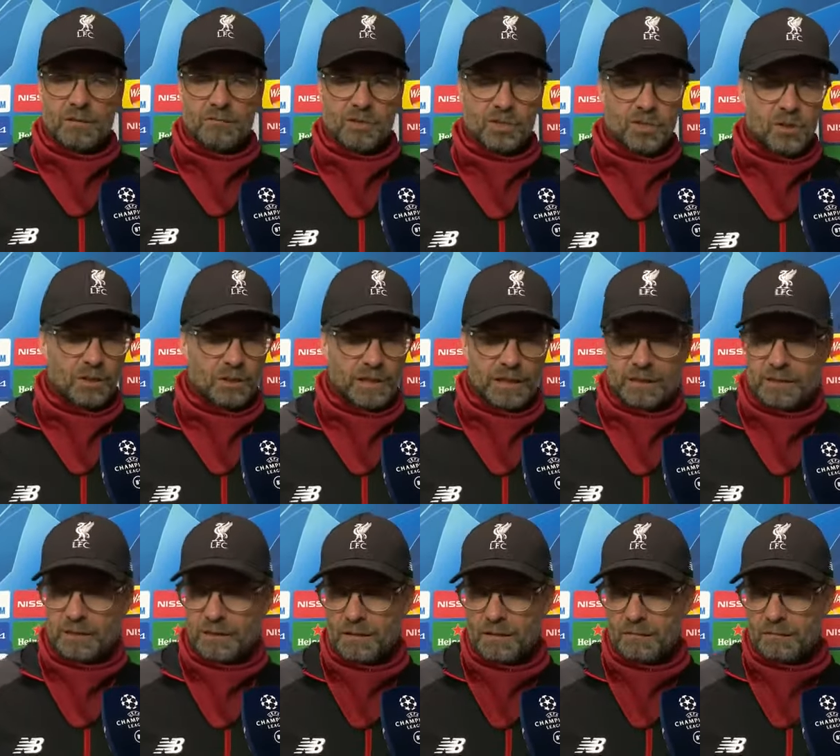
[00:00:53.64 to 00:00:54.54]
We scored
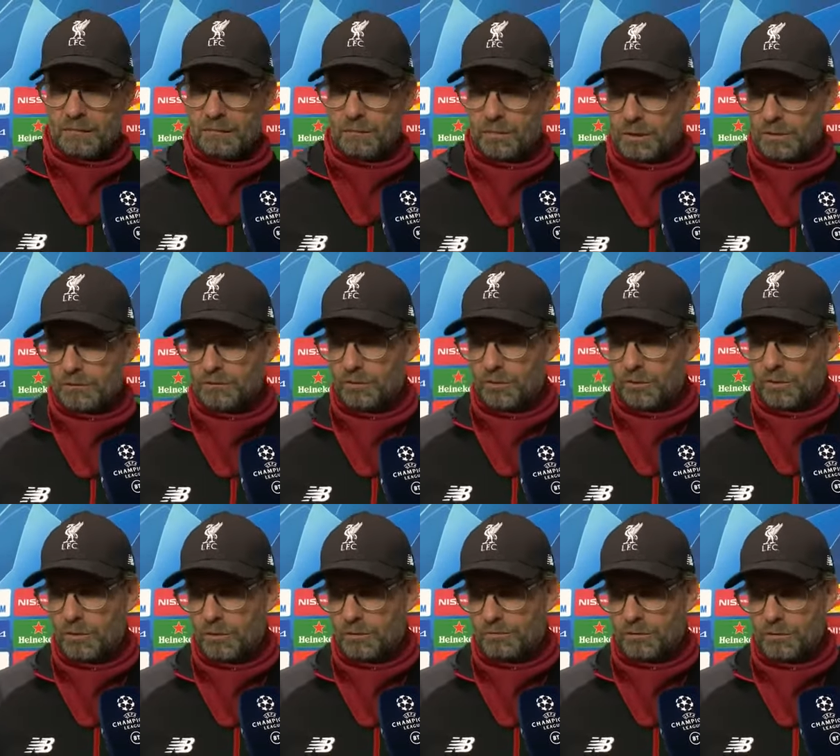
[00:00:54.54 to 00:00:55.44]
that wonderful
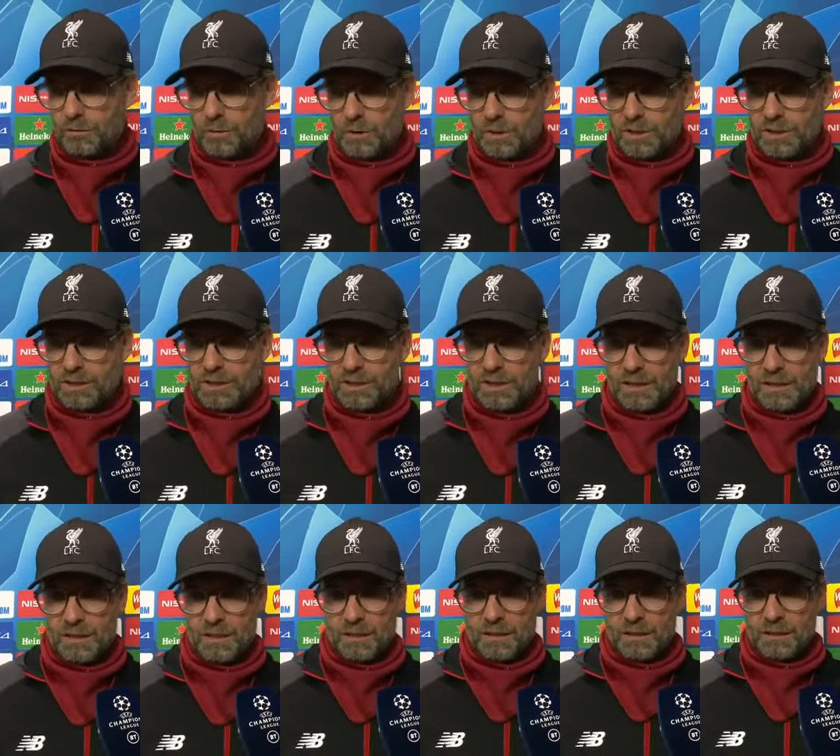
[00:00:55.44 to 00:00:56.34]
goal from Ox,
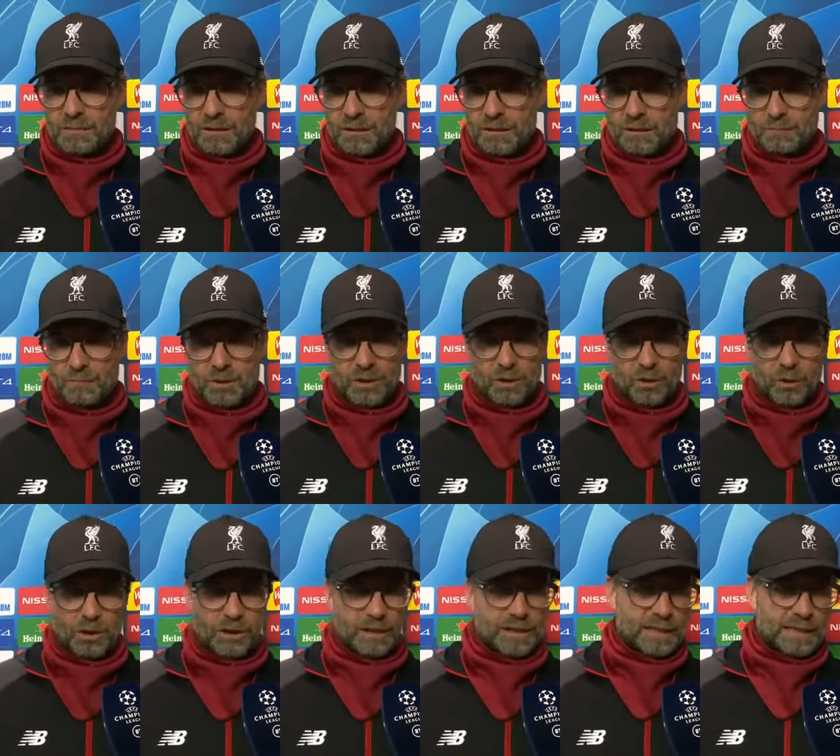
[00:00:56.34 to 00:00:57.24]
I think pretty
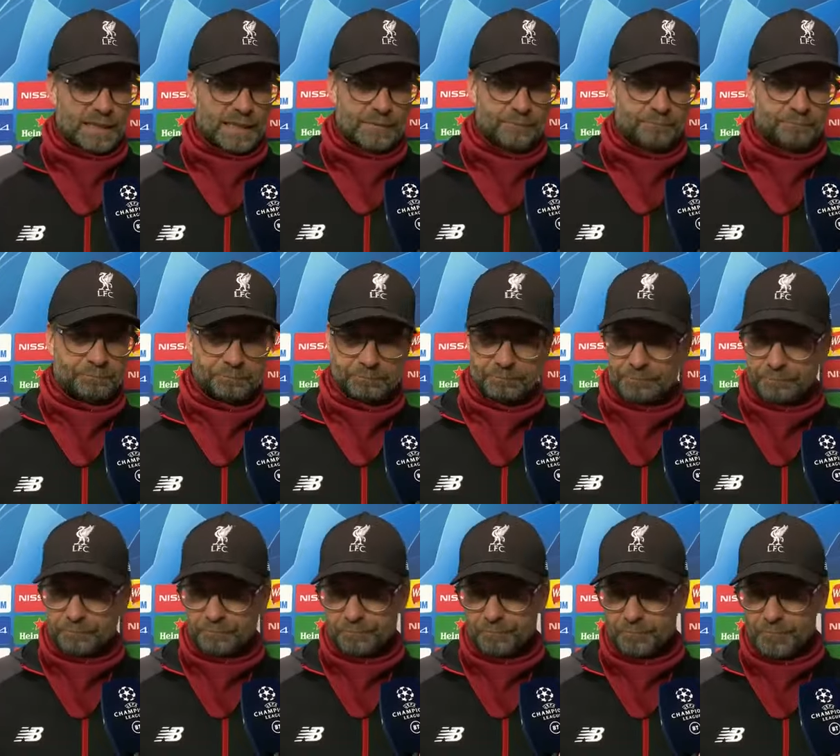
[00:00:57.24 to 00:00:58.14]
early again.
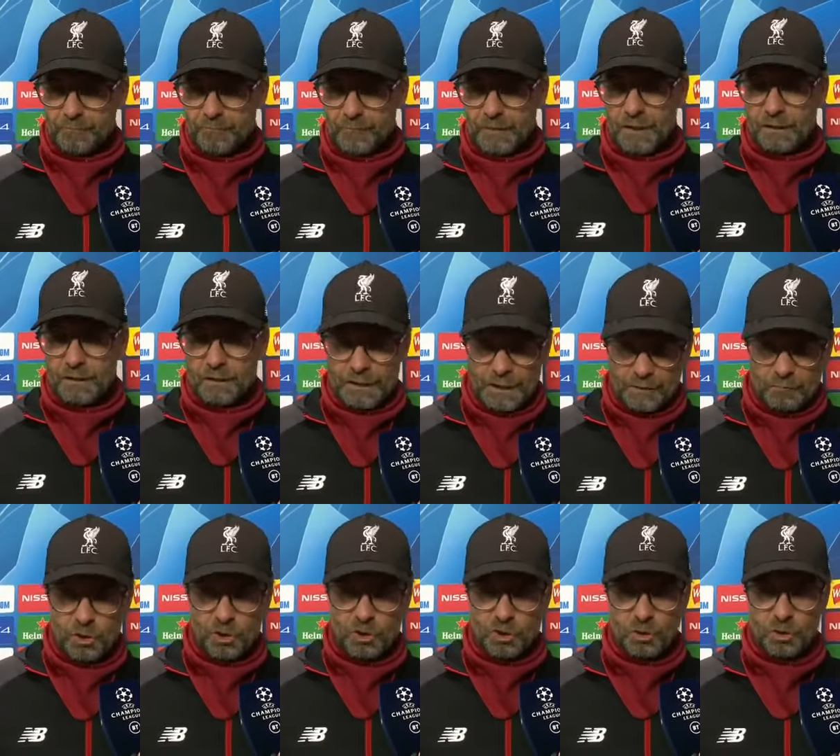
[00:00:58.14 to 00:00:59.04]
That
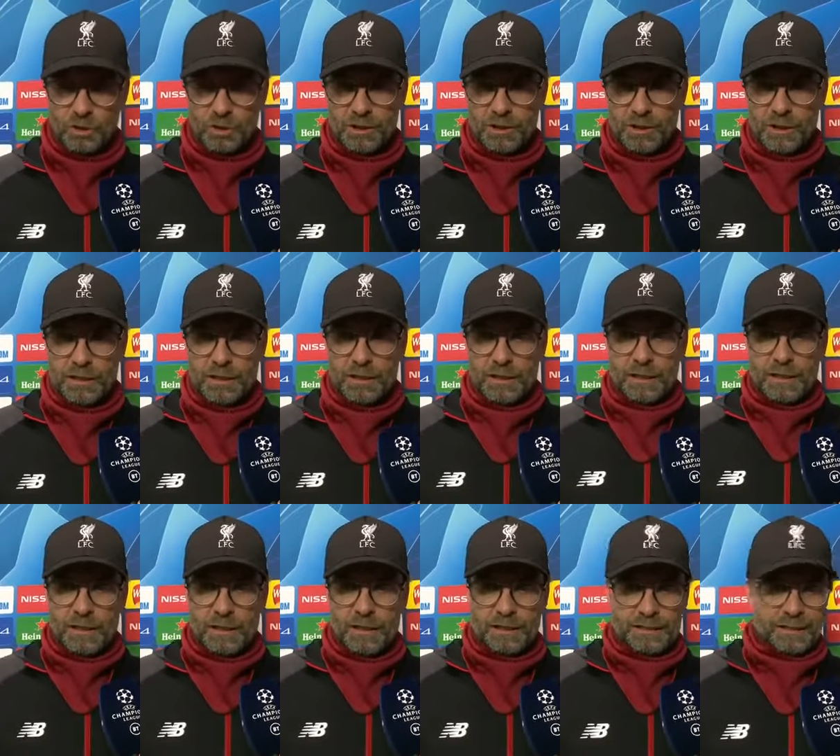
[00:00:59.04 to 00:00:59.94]
was good,
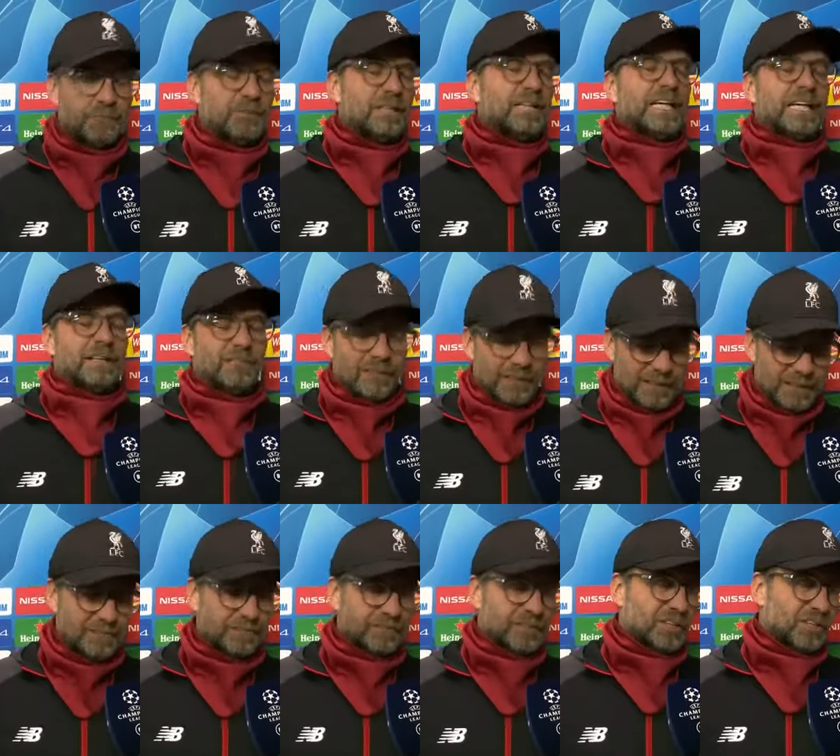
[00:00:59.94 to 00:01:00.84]
and then we again
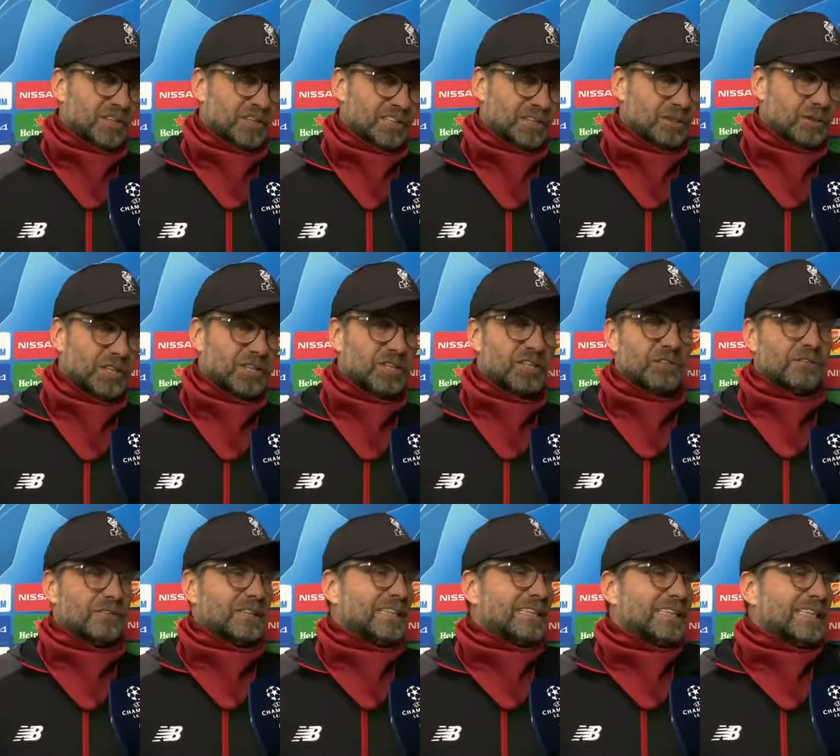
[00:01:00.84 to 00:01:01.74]
didn't finish the situations
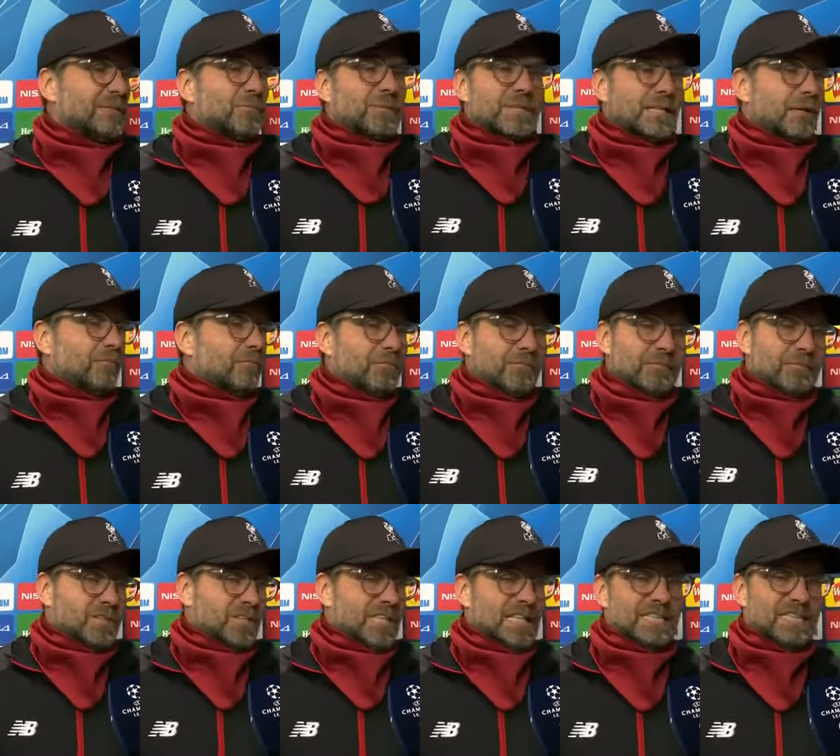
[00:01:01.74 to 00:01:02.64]
off, and that keeps them
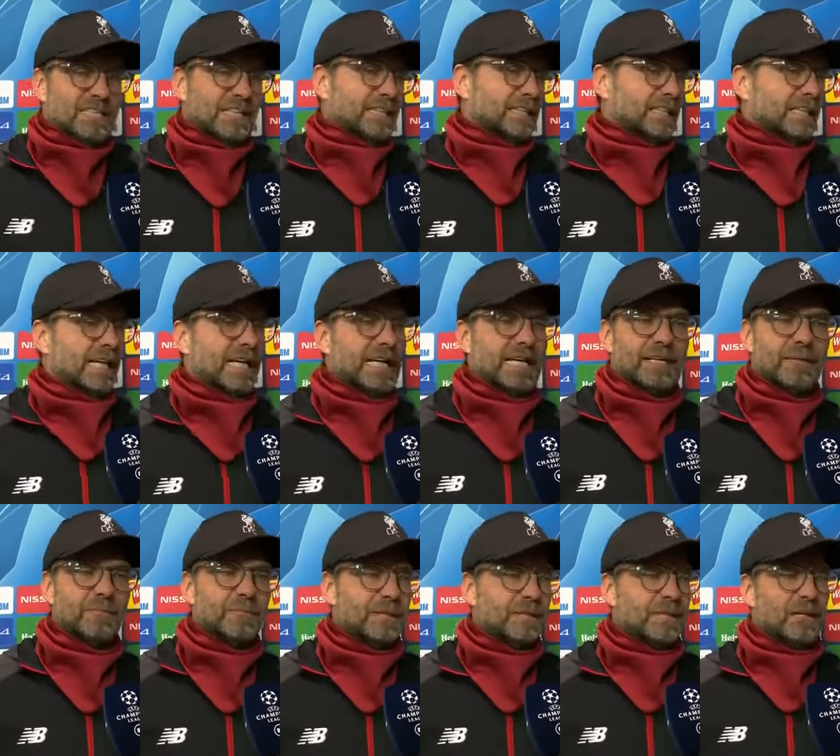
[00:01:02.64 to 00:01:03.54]
just in the
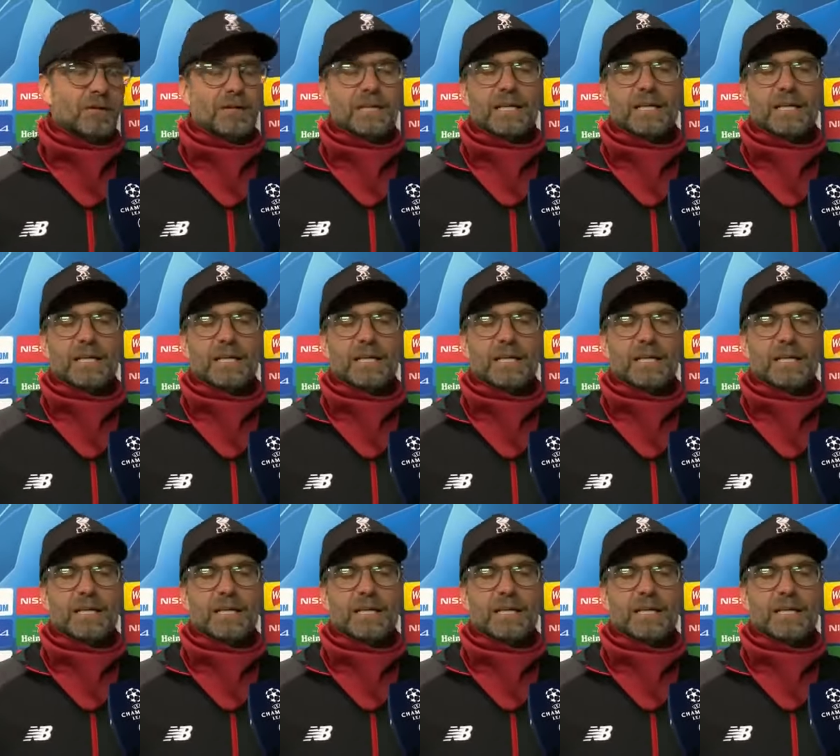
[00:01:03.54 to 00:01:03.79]
game, and now